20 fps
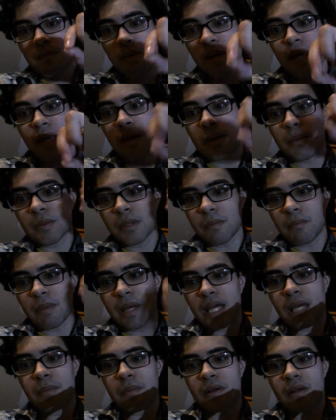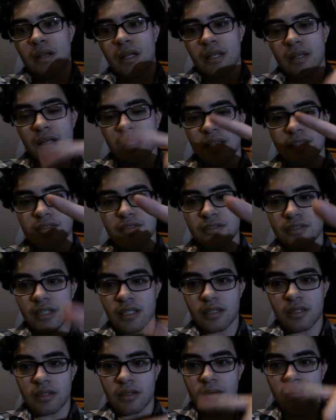pick up the paper. Like I guess there's
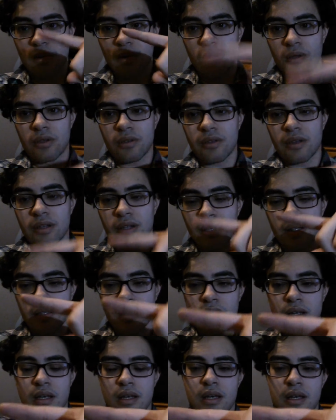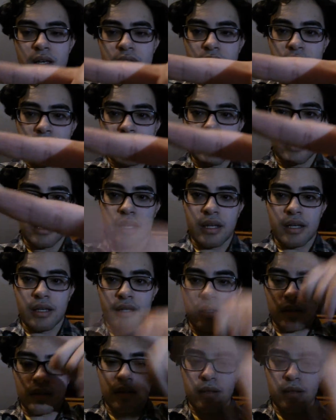like a little roller thing that kind of like